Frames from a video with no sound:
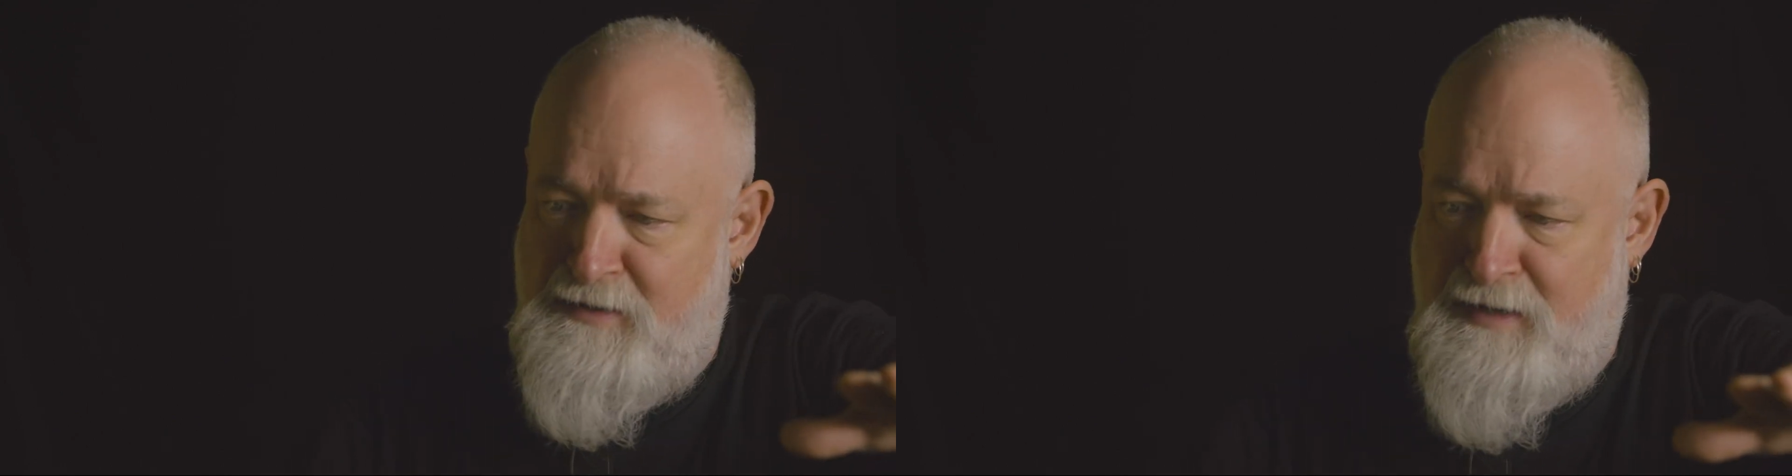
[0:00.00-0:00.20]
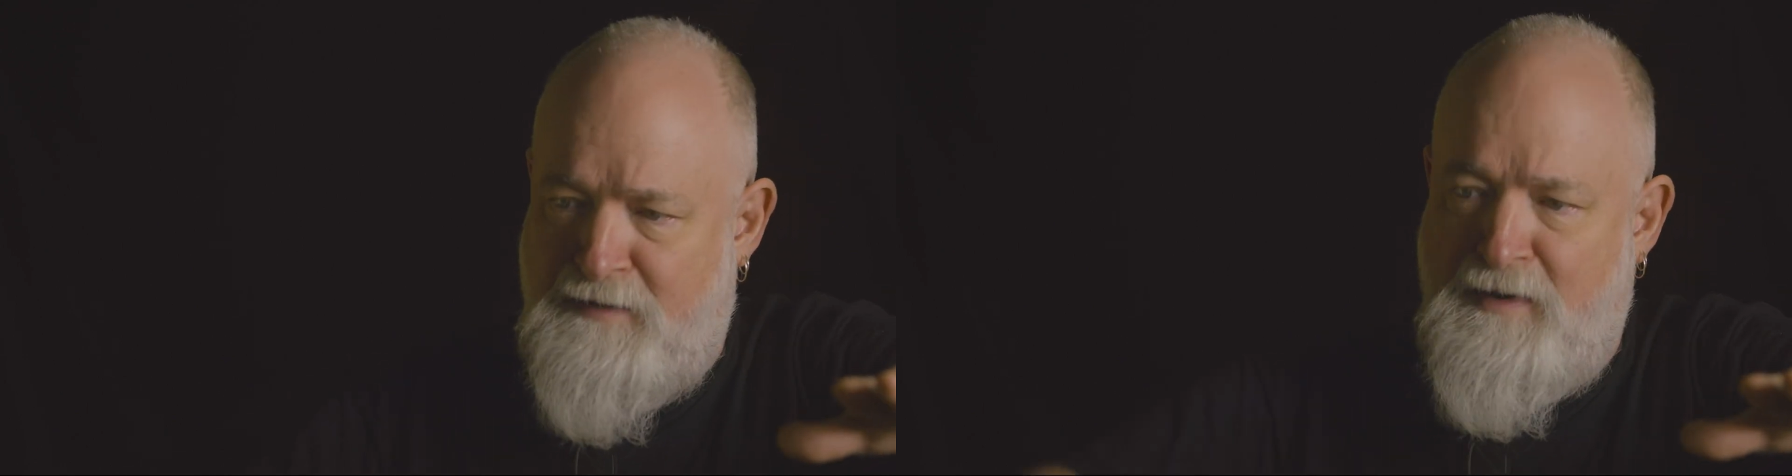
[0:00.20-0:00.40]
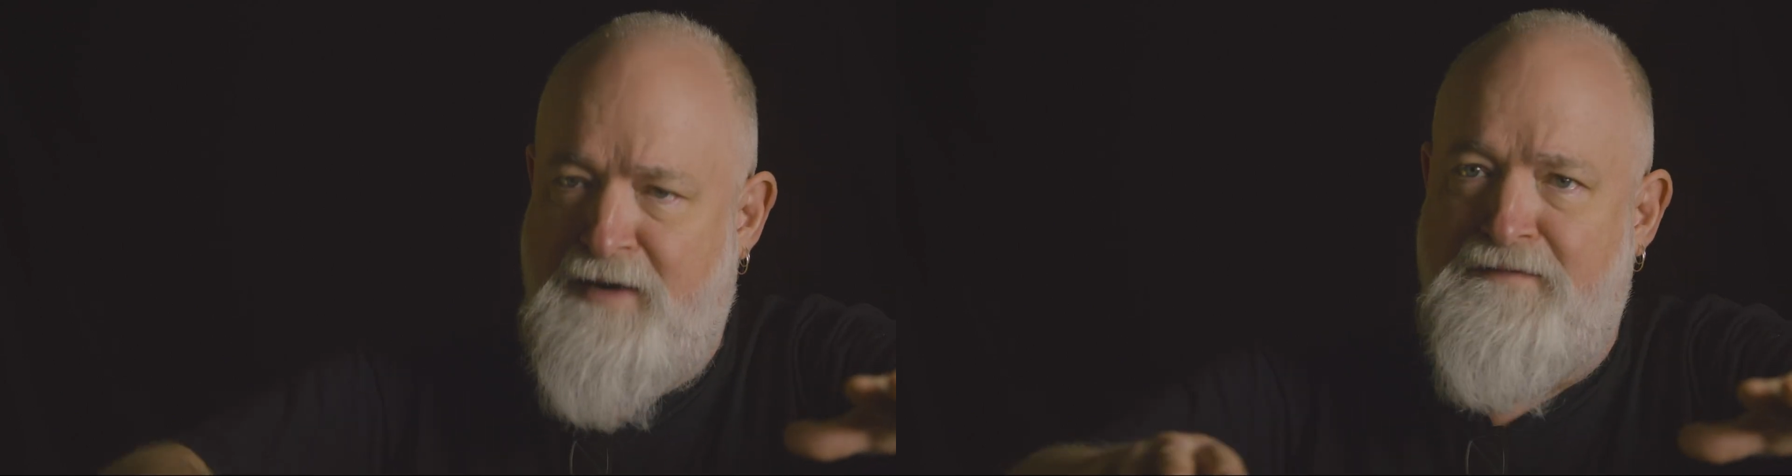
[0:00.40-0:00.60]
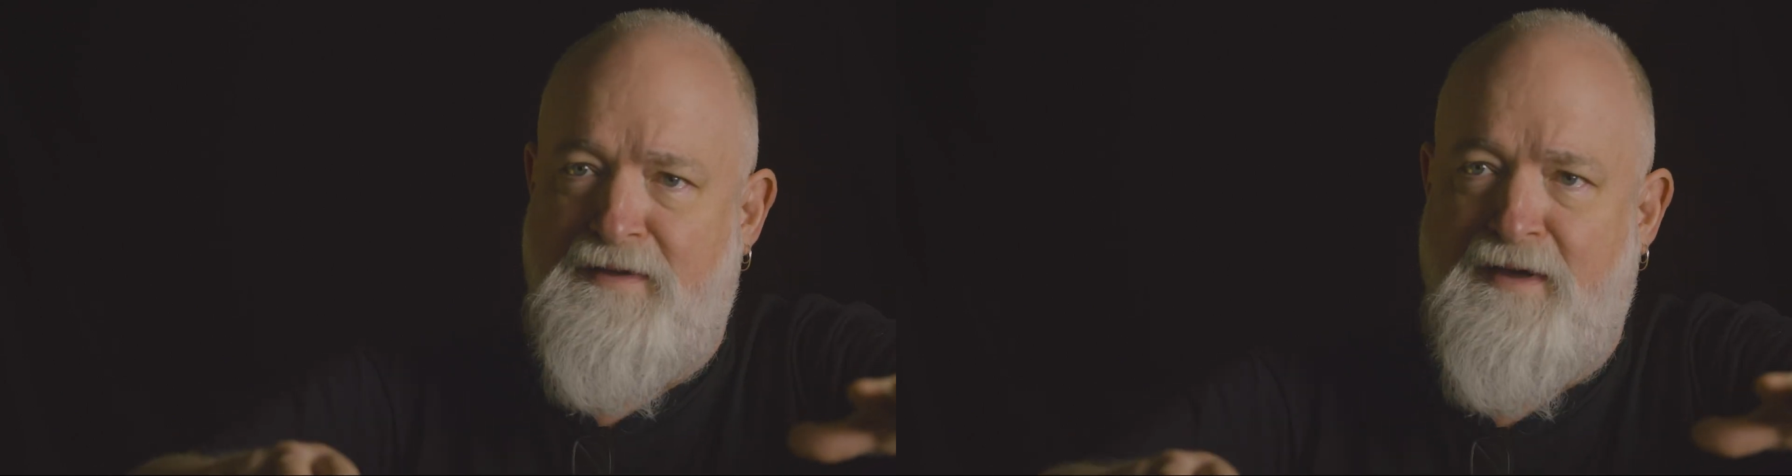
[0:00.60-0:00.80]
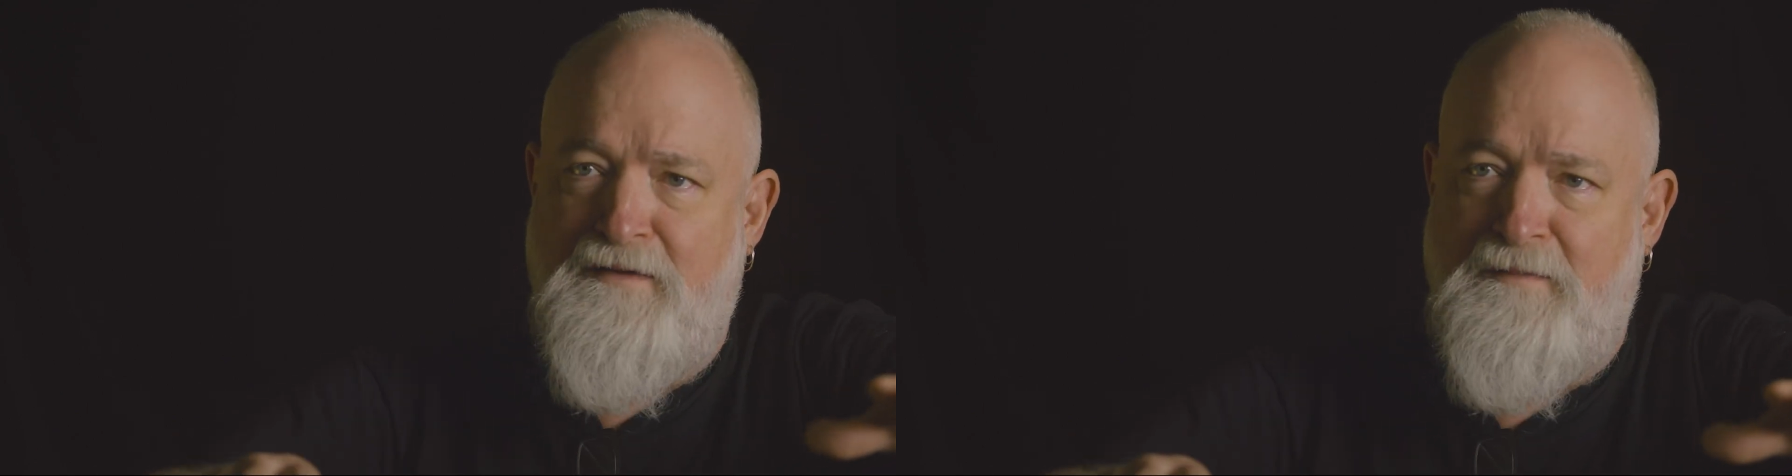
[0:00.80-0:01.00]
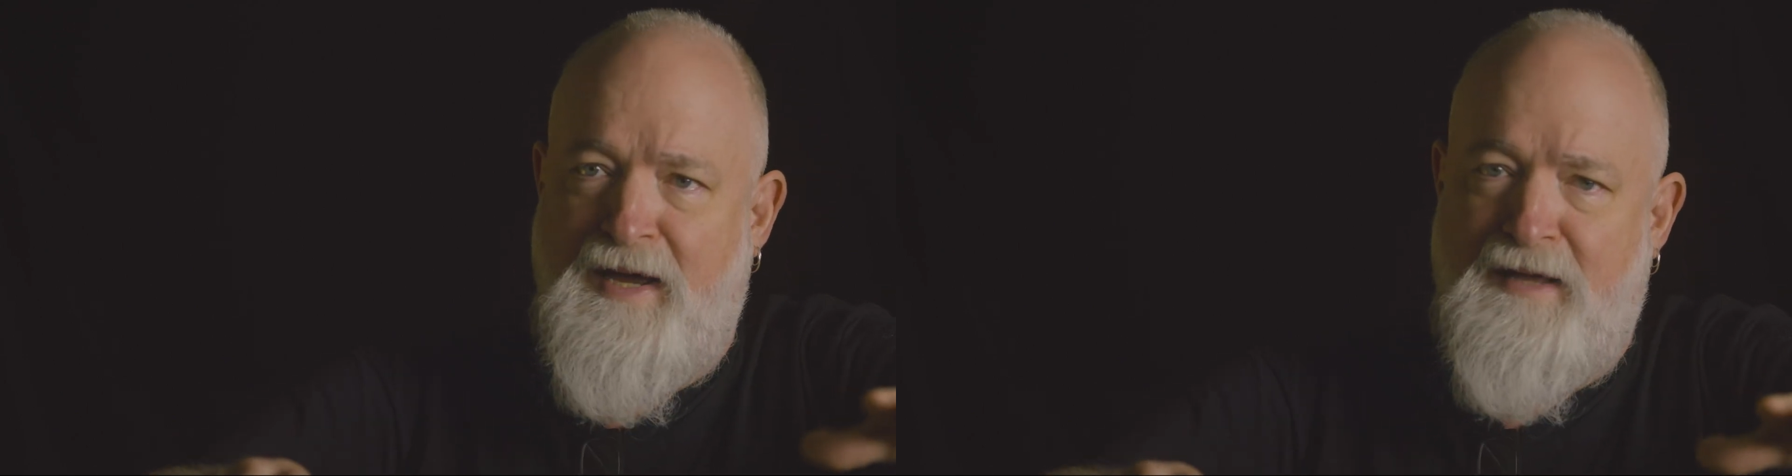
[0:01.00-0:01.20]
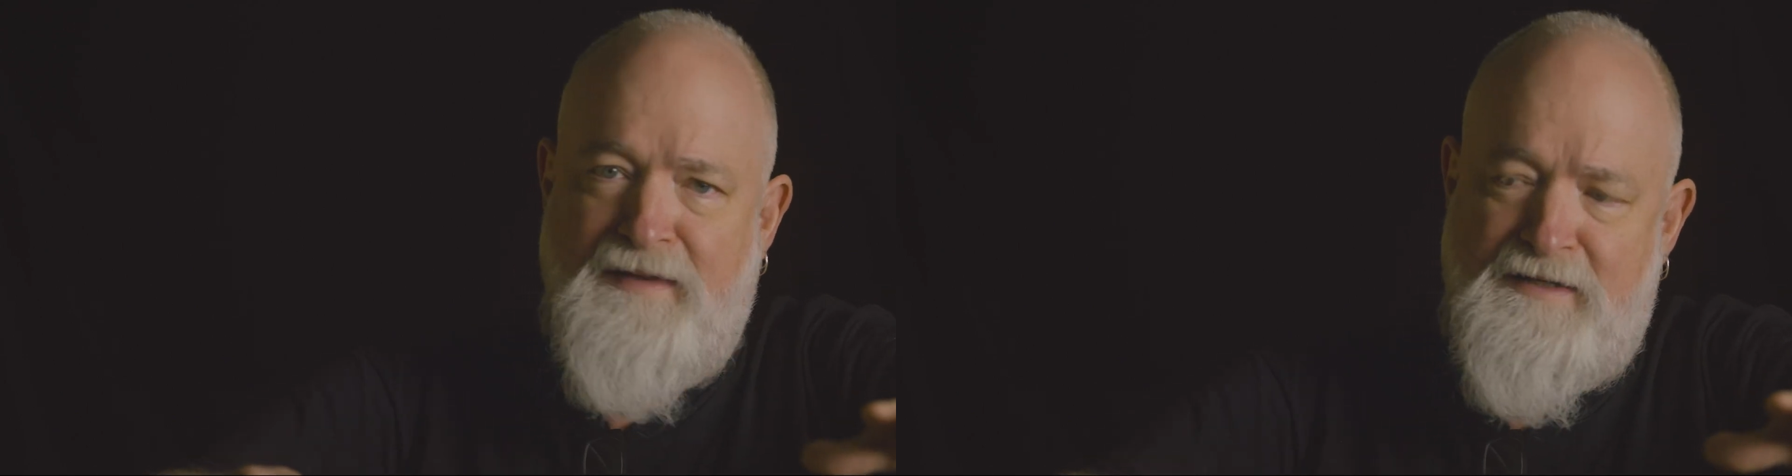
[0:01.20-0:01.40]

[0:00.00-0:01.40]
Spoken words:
you're getting ready for the other band,